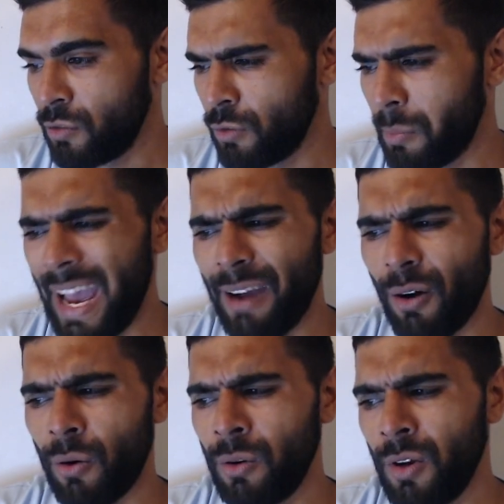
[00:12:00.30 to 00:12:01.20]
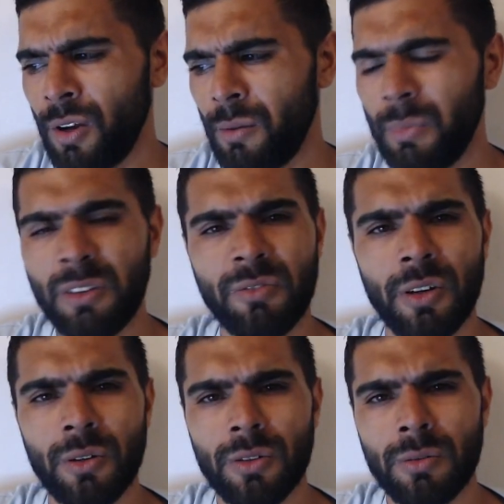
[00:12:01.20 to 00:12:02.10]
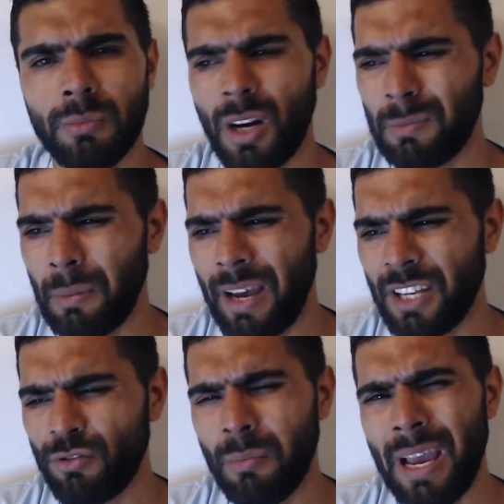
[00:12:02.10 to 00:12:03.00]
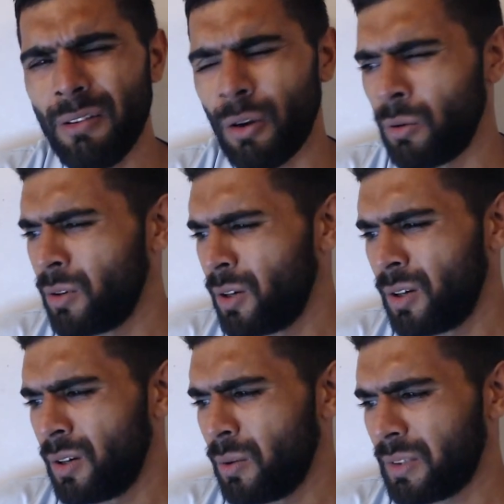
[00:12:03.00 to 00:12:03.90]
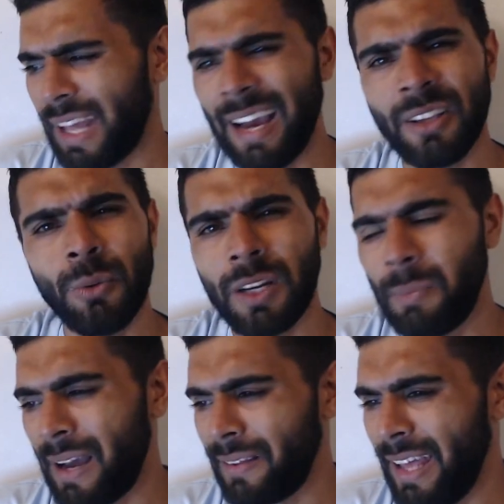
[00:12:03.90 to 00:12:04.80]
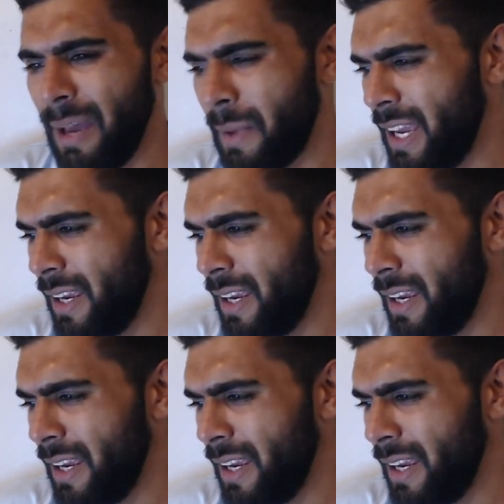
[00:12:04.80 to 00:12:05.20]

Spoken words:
Romero, midfield. Pogba, Matic, Romero. What the hell you want about there, mate?